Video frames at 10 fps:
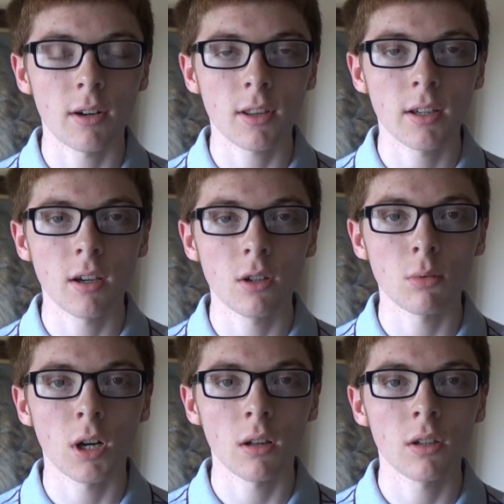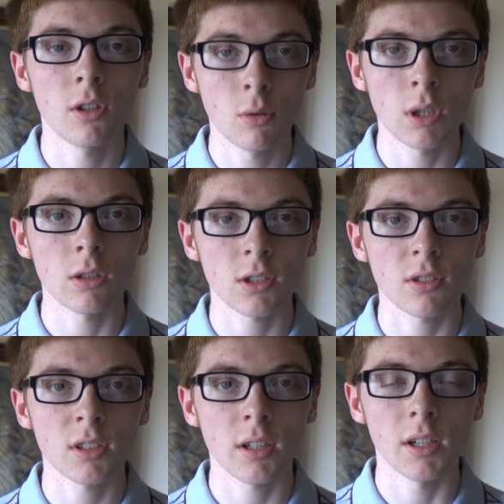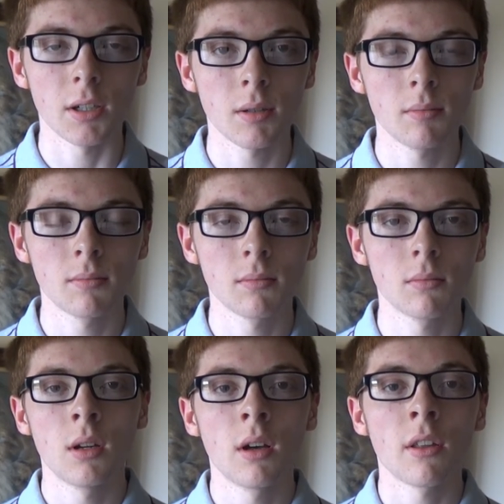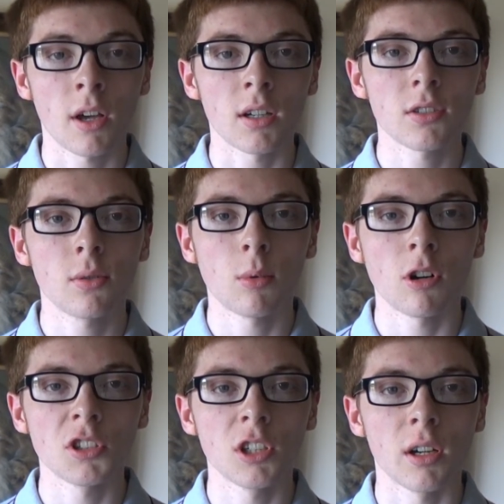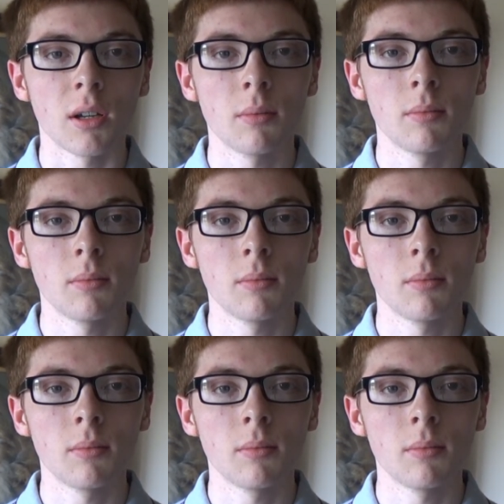everything goes well, you will succeed. Thanks for watching.